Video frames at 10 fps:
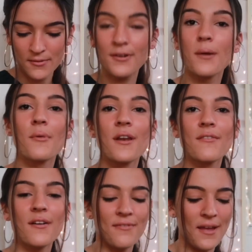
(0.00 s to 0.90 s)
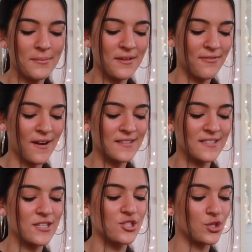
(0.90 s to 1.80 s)
from one of our family
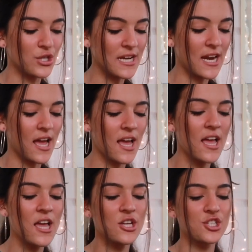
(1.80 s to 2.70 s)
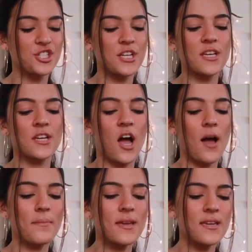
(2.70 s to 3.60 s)
friends, Trina, she
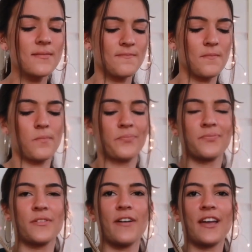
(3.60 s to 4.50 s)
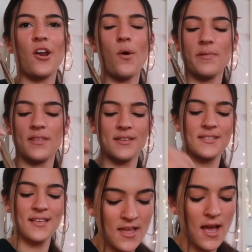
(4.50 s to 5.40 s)
got me, if I can open
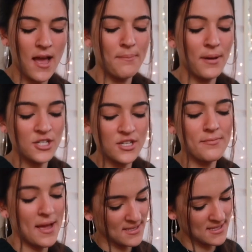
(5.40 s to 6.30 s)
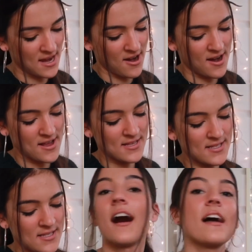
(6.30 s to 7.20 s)
this, a bunch of
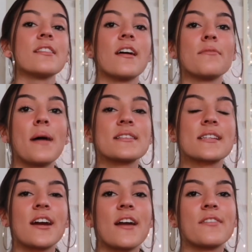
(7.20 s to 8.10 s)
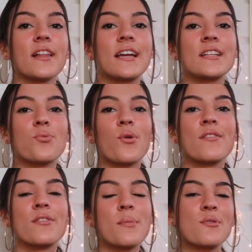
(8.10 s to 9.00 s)
mascaras. I love mascara. I feel like it's one
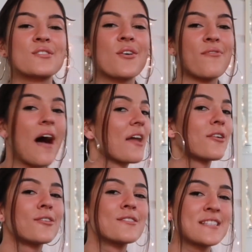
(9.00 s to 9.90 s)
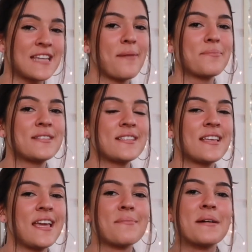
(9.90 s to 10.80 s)
of the most vital steps
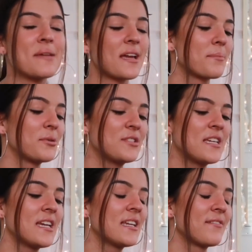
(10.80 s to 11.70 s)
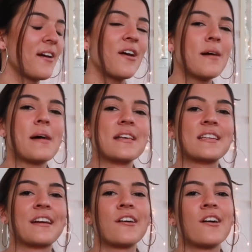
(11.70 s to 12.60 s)
in my makeup routine. If I don't have
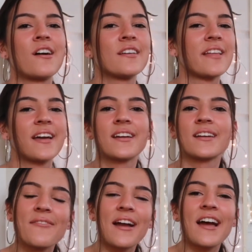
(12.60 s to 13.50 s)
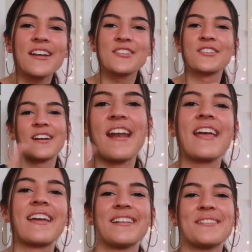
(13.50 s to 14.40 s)
mascara on, like, I kind of just look
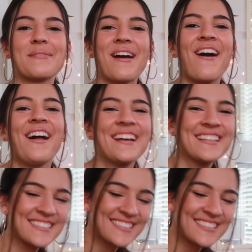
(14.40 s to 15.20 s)
naked, to be honest.